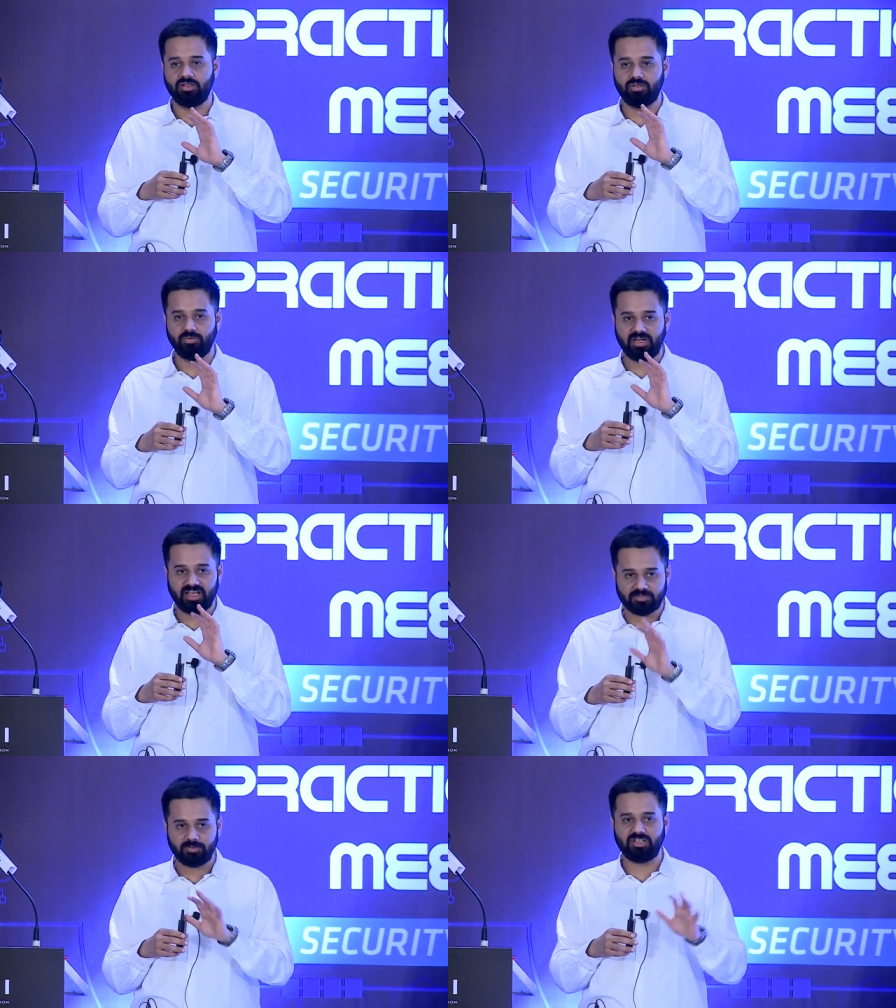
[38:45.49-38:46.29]
You need
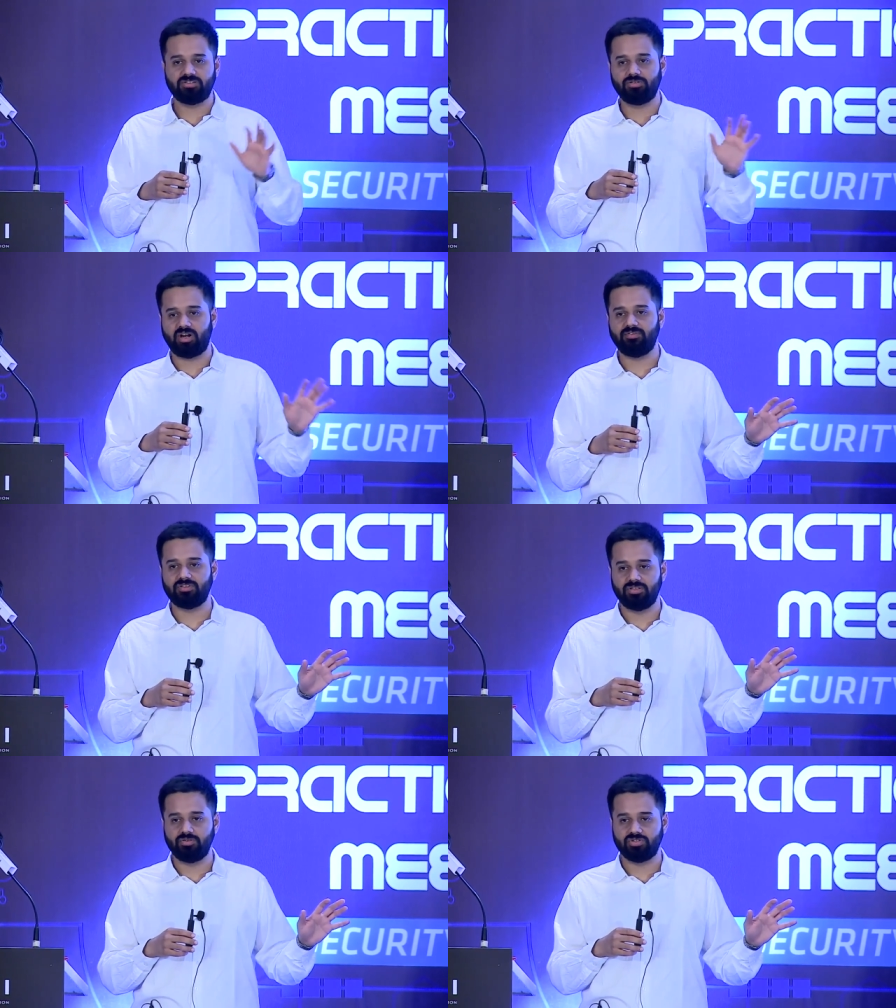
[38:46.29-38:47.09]
expertise to drive the
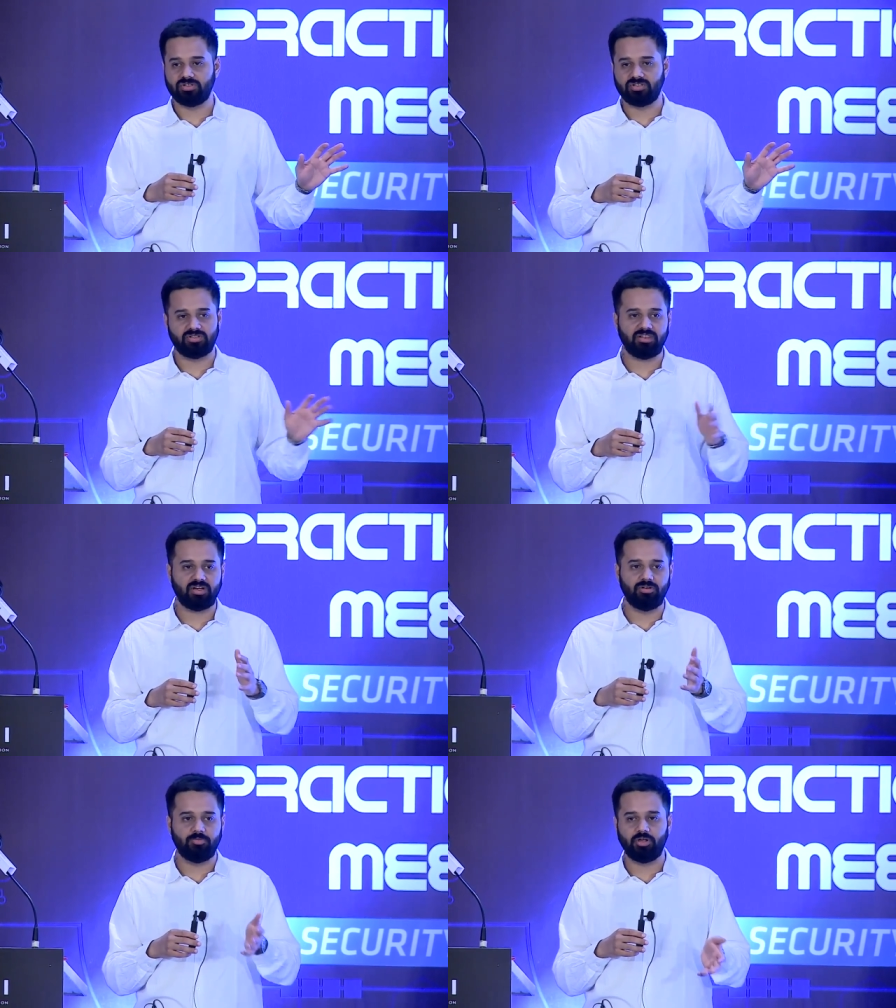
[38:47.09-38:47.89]
solutions. It's not that
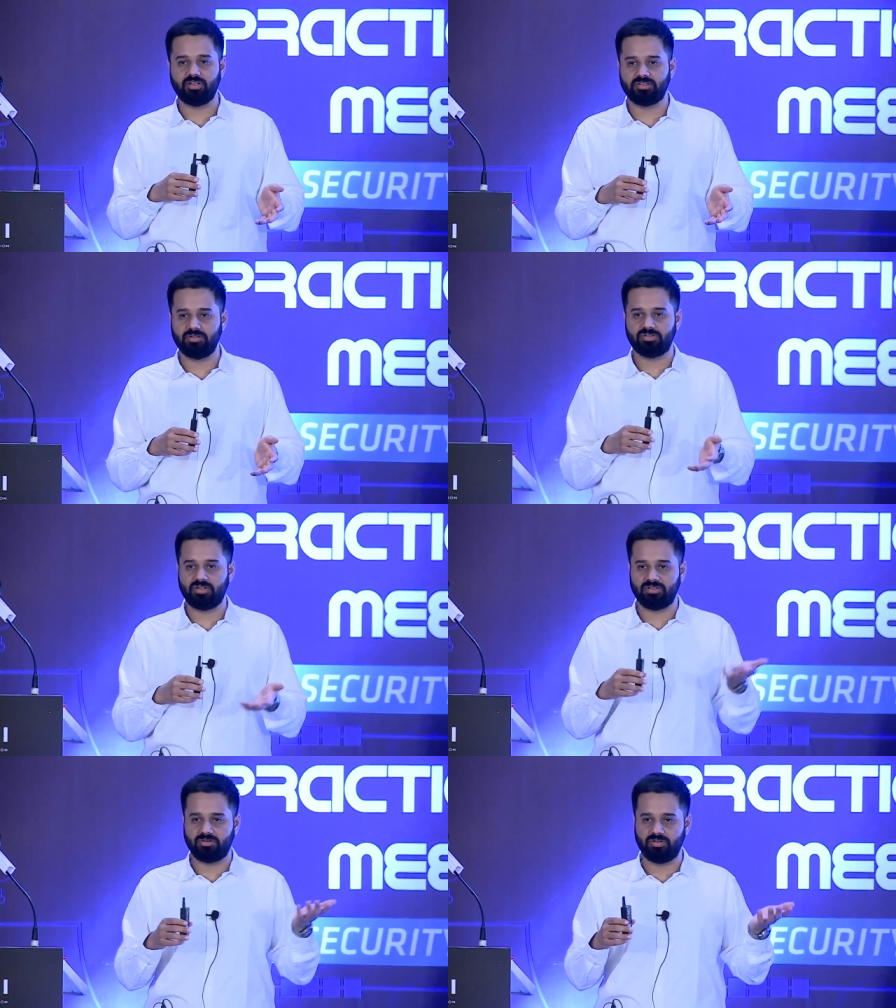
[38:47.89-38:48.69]
you deploy the solution
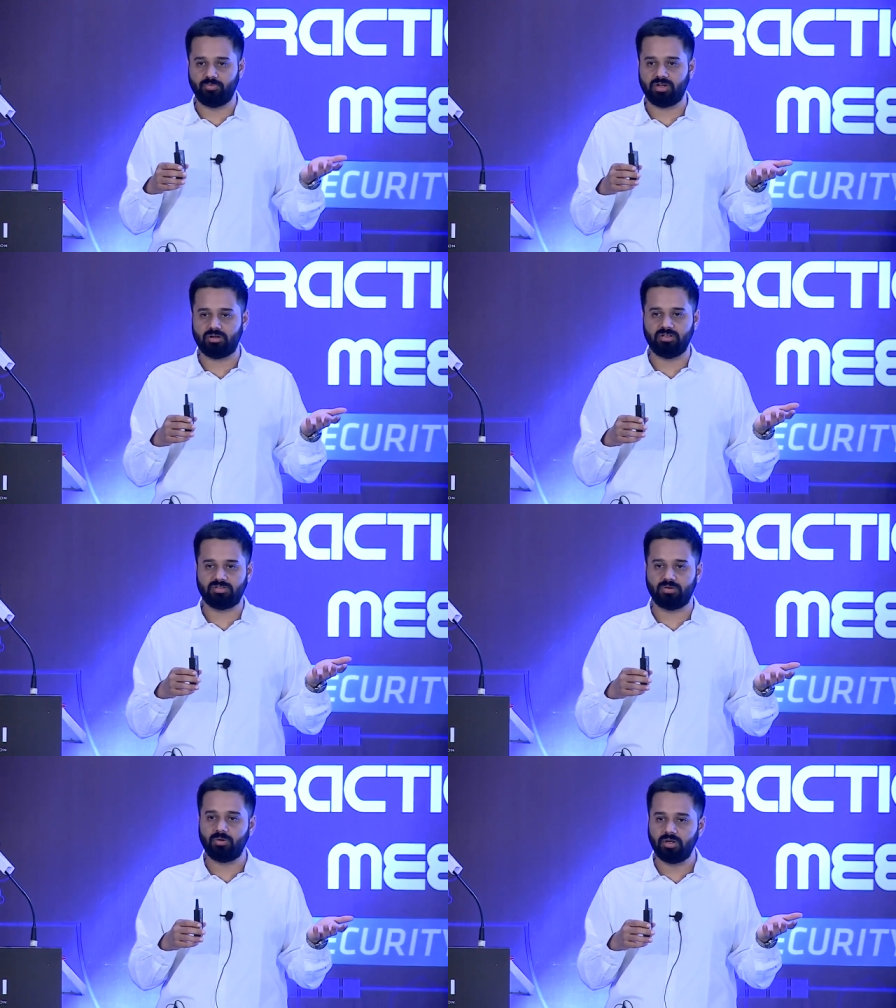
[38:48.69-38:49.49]
and it's going to work on
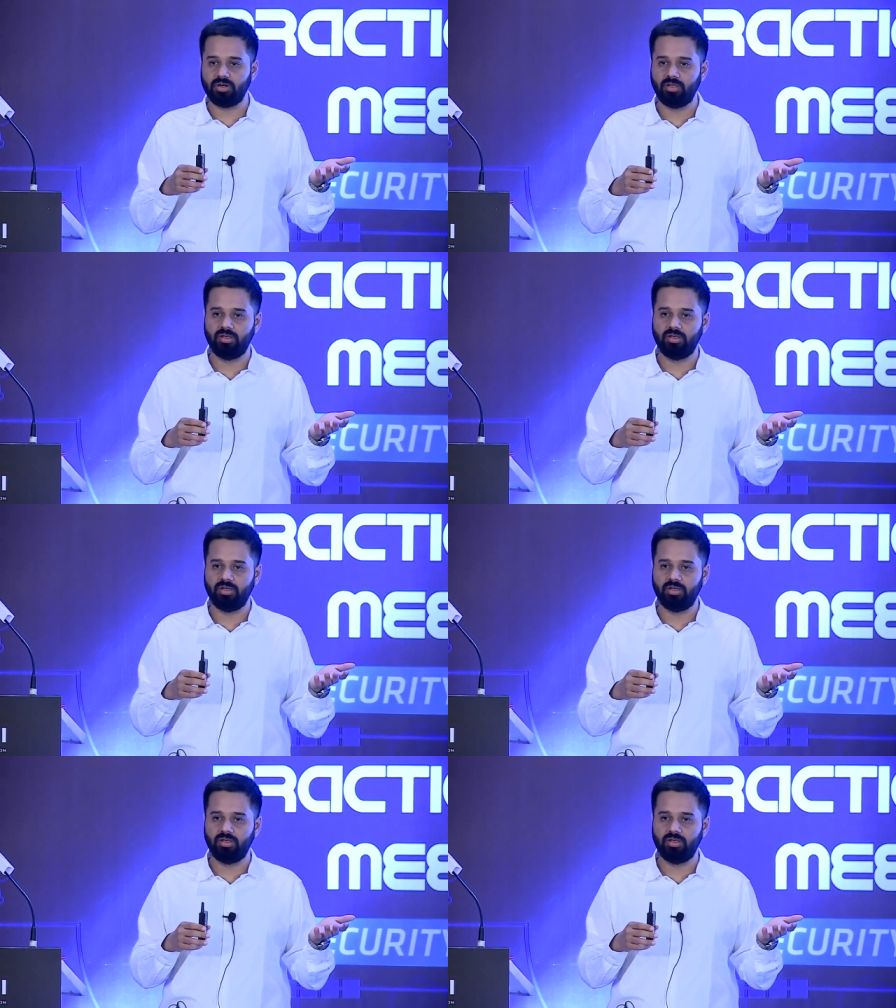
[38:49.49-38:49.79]
its own.